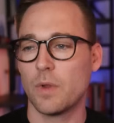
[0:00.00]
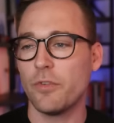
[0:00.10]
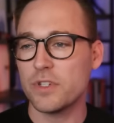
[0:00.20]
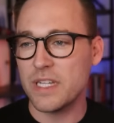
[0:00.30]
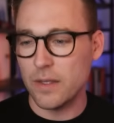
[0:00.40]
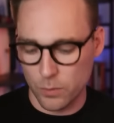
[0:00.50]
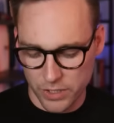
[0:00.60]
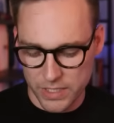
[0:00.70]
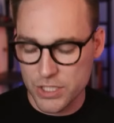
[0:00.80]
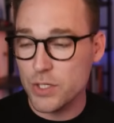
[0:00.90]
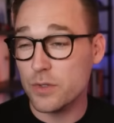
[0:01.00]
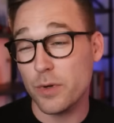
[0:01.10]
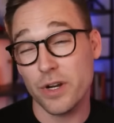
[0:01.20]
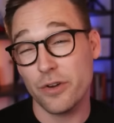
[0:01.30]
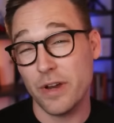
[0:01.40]
First thing that we're going to do is we're
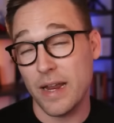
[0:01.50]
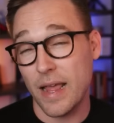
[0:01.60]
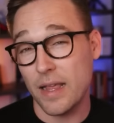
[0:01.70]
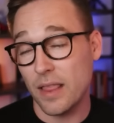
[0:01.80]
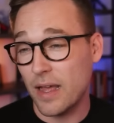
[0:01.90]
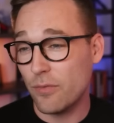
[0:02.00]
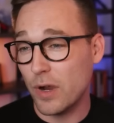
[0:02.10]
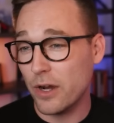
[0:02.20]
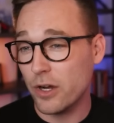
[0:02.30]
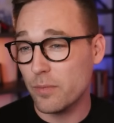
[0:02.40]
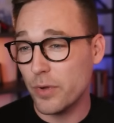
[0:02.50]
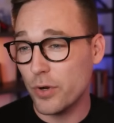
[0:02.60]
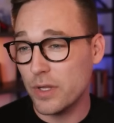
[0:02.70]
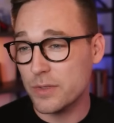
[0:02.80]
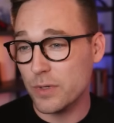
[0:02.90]
going to create a Livewire
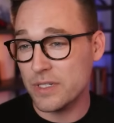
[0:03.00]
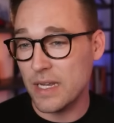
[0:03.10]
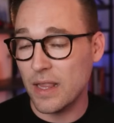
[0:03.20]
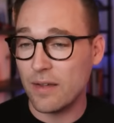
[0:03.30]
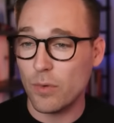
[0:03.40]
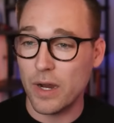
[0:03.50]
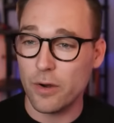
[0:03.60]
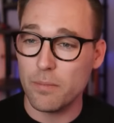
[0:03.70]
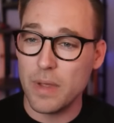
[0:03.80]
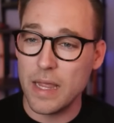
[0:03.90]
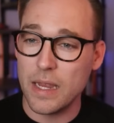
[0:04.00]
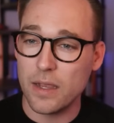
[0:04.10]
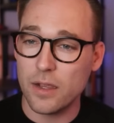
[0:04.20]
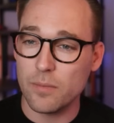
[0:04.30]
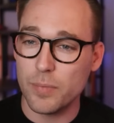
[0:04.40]
component. So we're going to say Livewire
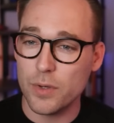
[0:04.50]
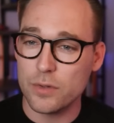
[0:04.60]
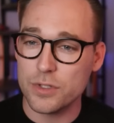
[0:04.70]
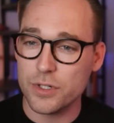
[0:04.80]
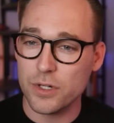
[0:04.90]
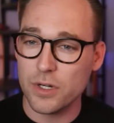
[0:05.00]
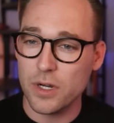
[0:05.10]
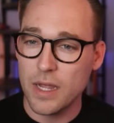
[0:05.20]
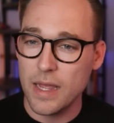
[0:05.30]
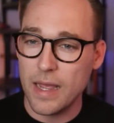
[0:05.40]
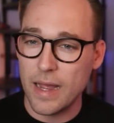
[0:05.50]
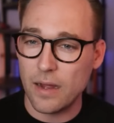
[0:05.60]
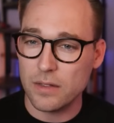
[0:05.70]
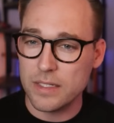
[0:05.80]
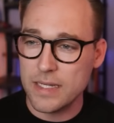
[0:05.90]
make composer
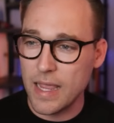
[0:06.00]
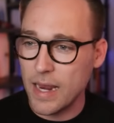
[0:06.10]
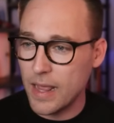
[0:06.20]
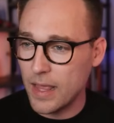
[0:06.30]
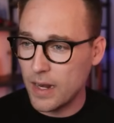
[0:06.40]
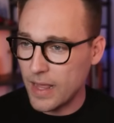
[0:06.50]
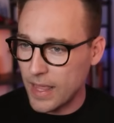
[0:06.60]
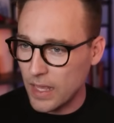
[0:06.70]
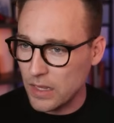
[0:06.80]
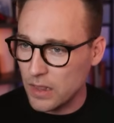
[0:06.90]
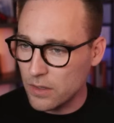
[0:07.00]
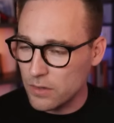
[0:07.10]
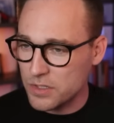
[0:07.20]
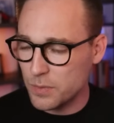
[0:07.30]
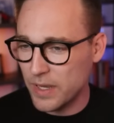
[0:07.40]
outdated hang
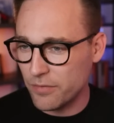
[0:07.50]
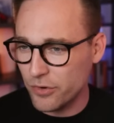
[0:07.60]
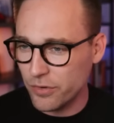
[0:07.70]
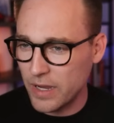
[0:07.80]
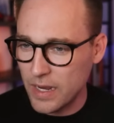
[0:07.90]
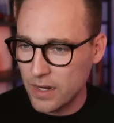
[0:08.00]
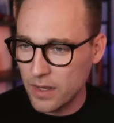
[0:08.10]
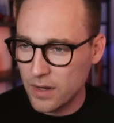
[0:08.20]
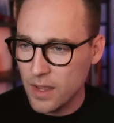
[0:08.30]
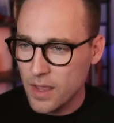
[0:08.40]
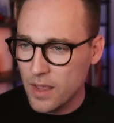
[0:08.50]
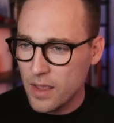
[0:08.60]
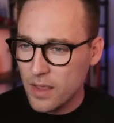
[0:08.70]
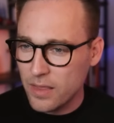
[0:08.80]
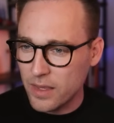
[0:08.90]
loose. We have created
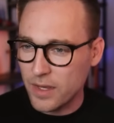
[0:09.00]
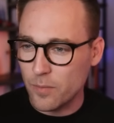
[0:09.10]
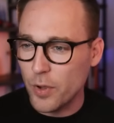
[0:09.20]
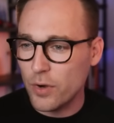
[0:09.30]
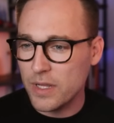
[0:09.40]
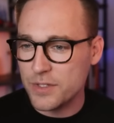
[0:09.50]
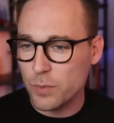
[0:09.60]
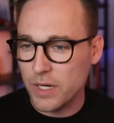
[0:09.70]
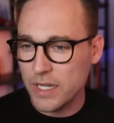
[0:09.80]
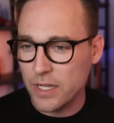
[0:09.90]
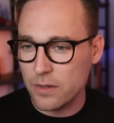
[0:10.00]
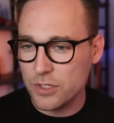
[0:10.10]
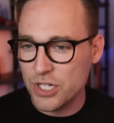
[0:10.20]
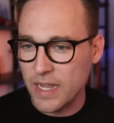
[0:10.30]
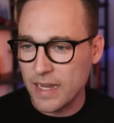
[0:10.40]
the component, so we're going to go
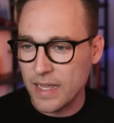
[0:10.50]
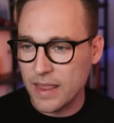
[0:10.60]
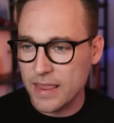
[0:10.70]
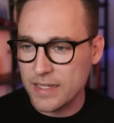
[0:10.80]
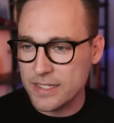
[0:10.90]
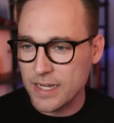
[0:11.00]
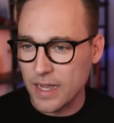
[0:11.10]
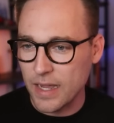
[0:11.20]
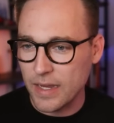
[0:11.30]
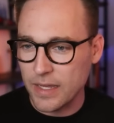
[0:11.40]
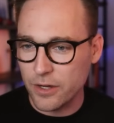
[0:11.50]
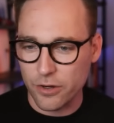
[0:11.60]
check this guy here,